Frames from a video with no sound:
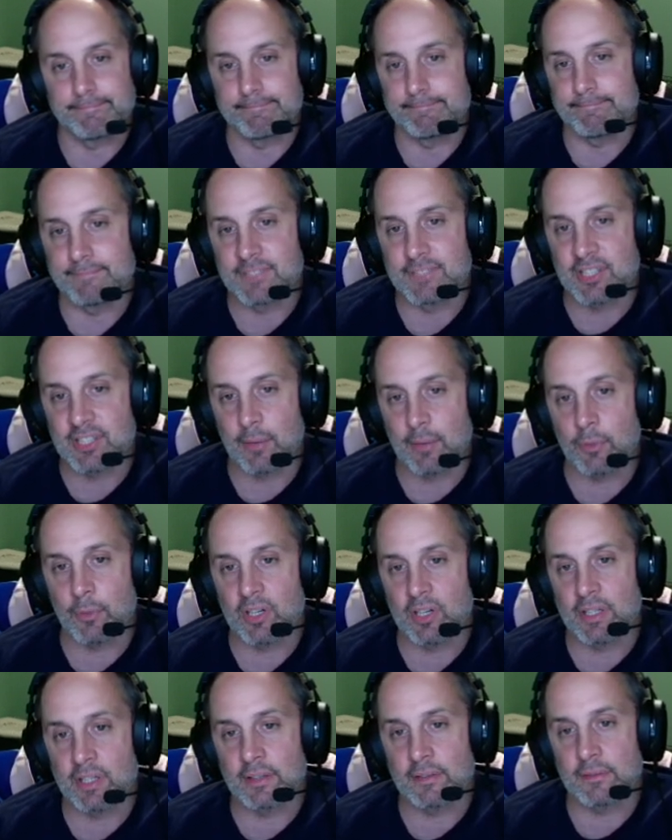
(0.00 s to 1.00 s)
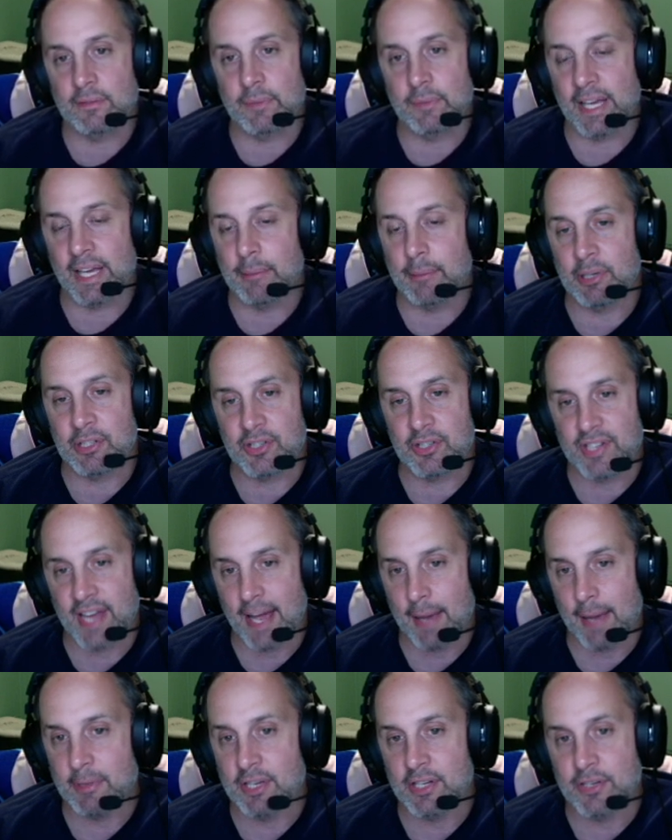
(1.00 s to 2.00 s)
Stun 1, we get a bunch of
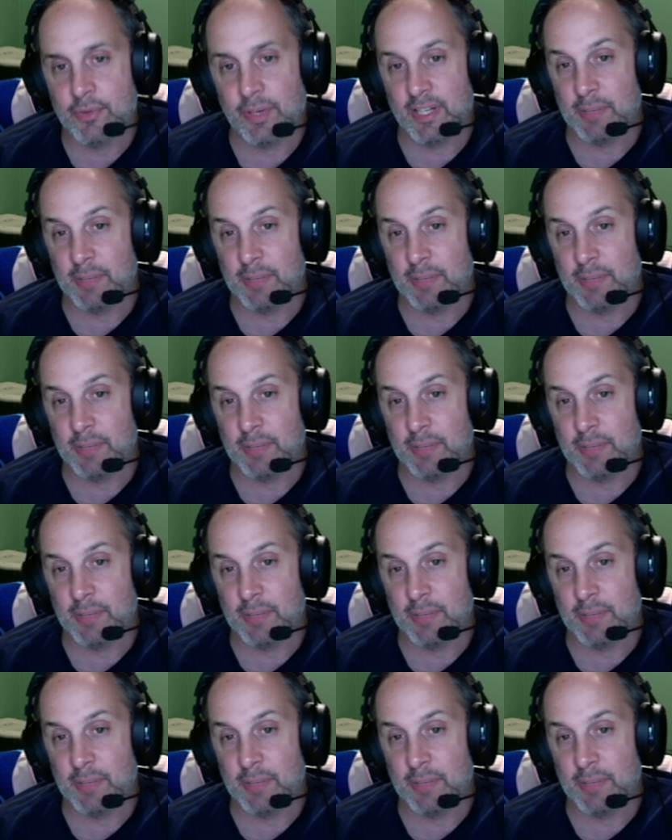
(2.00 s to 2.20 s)
damage.